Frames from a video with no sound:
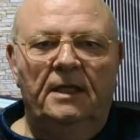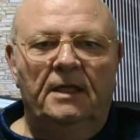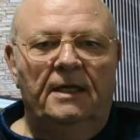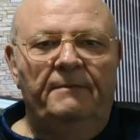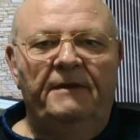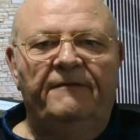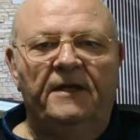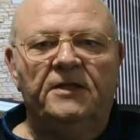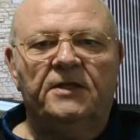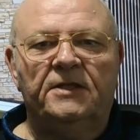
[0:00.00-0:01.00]
Let me
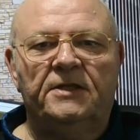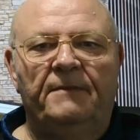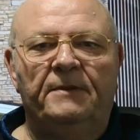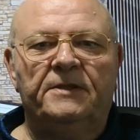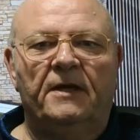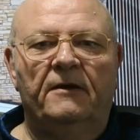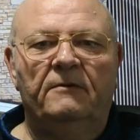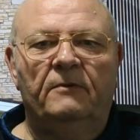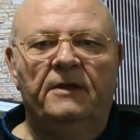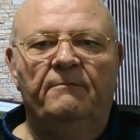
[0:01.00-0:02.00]
finish this
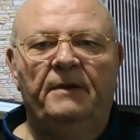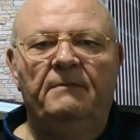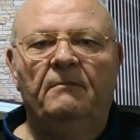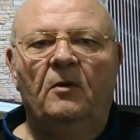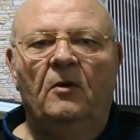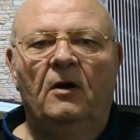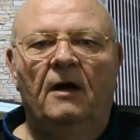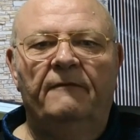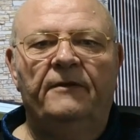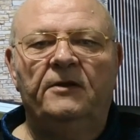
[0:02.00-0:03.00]
episode with a bit more
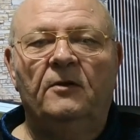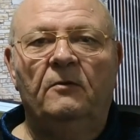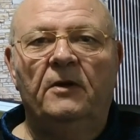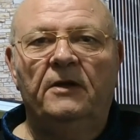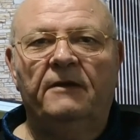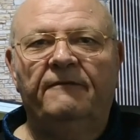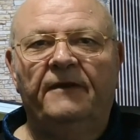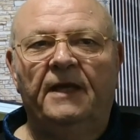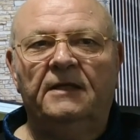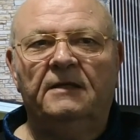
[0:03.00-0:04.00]
of the Dilworth
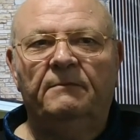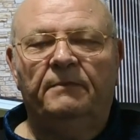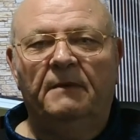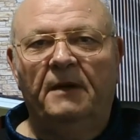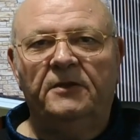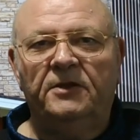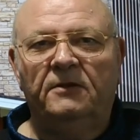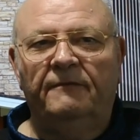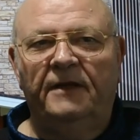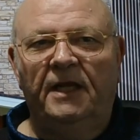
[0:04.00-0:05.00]
Effect
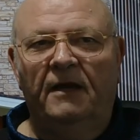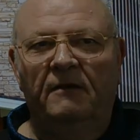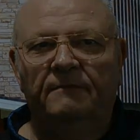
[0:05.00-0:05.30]
promotional video.